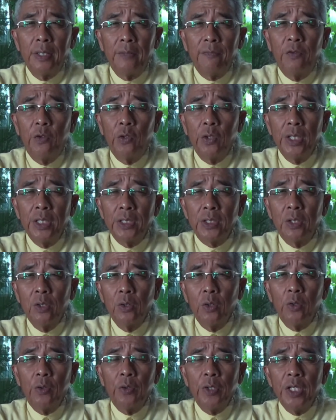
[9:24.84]
For his
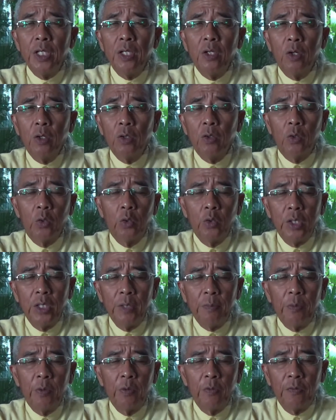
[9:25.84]
glory not
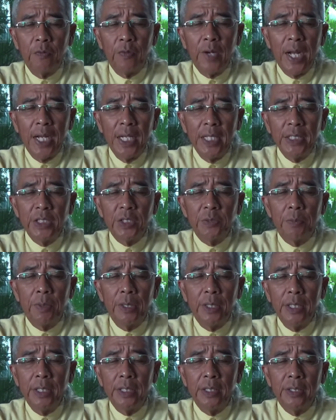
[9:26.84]
only provides,
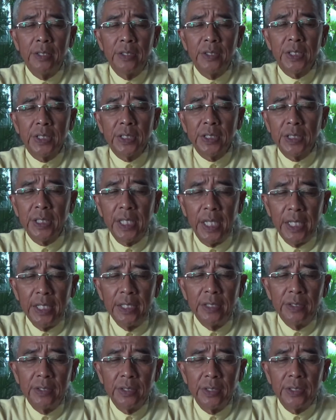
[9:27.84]
but it
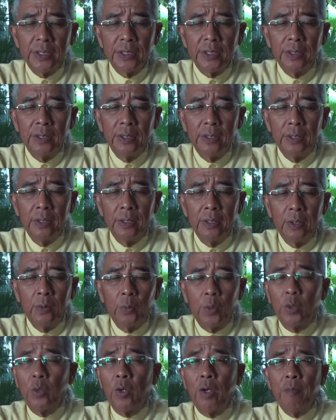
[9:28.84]
sustains.
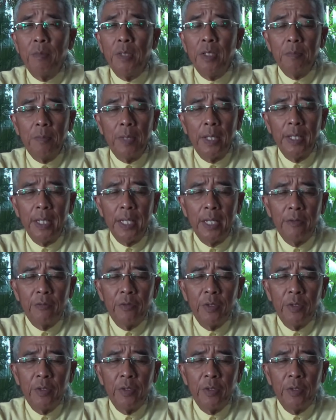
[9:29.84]
What do I mean by that?